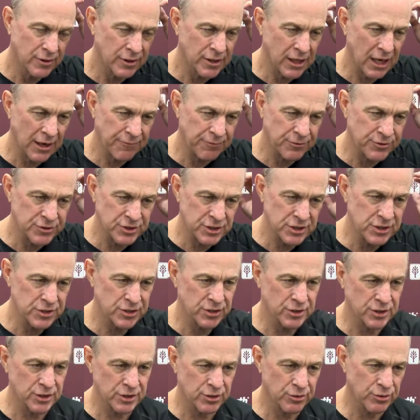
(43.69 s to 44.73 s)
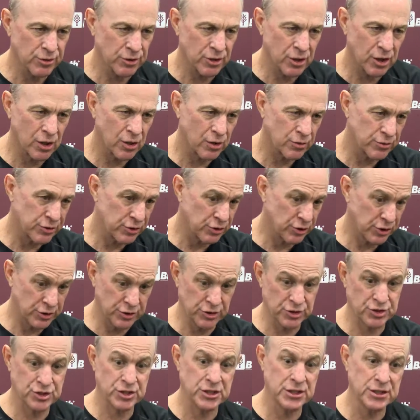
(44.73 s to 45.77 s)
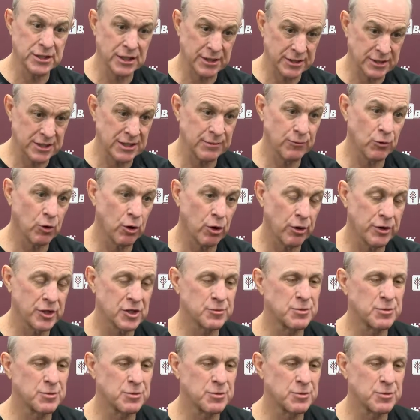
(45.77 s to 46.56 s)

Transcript: conference season a year ago, and you could just see that team growing.